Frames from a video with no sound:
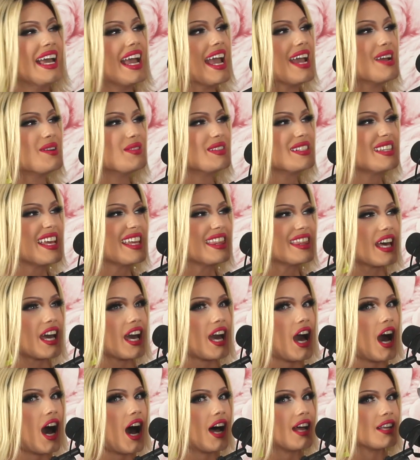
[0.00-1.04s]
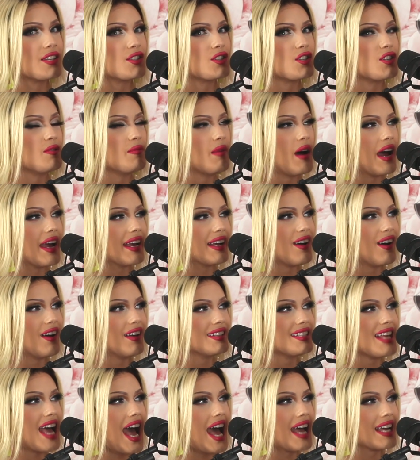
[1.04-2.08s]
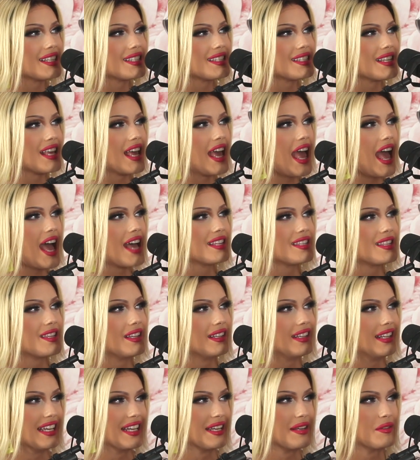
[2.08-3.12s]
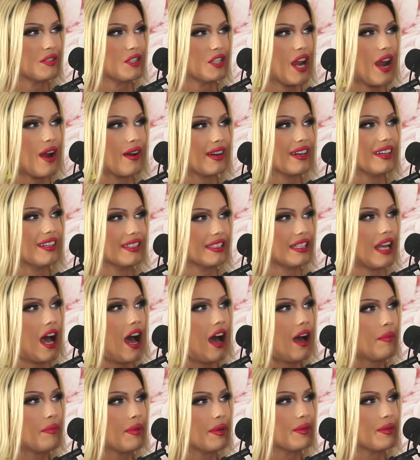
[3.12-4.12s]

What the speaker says: It was like the costume eye contacts as the like cherry on top.